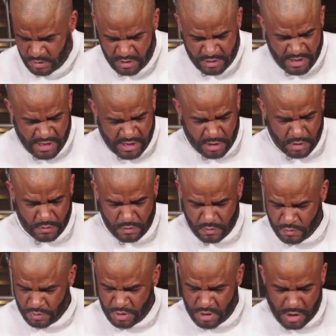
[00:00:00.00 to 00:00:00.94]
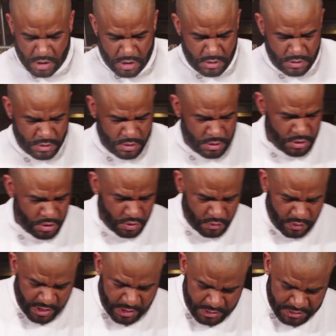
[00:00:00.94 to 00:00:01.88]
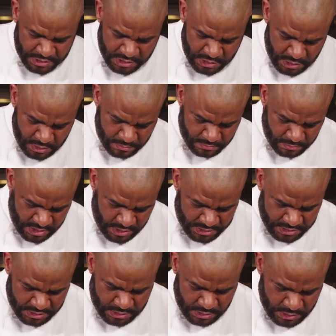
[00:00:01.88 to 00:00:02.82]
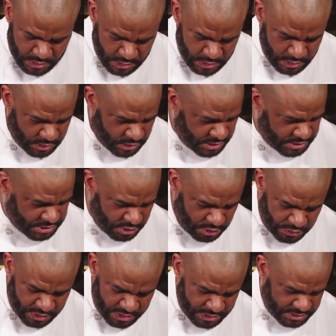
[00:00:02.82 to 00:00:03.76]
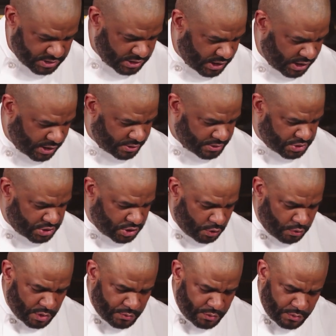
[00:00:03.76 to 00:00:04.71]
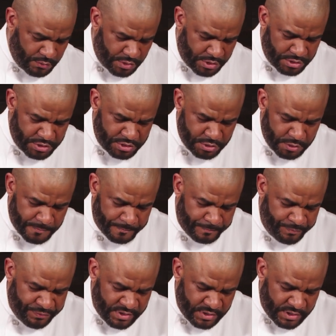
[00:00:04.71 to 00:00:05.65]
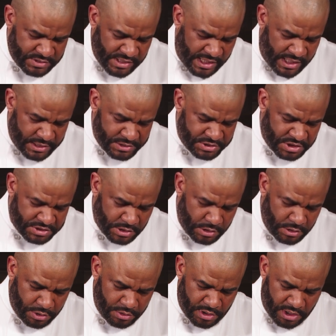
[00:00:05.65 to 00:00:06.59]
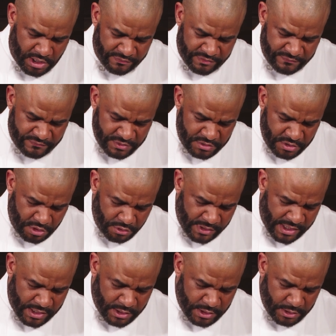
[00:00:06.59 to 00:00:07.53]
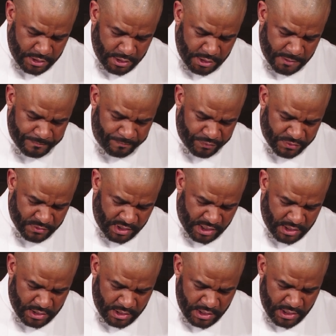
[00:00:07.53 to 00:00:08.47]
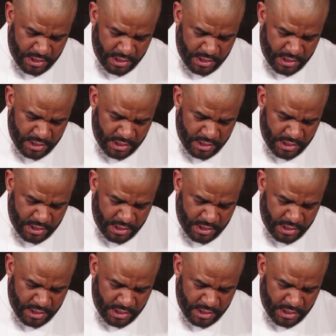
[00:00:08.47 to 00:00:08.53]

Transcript: And now we are ready to mix these ingredients together. So what we want to do is add just a little of the vinaigrette in here, okay?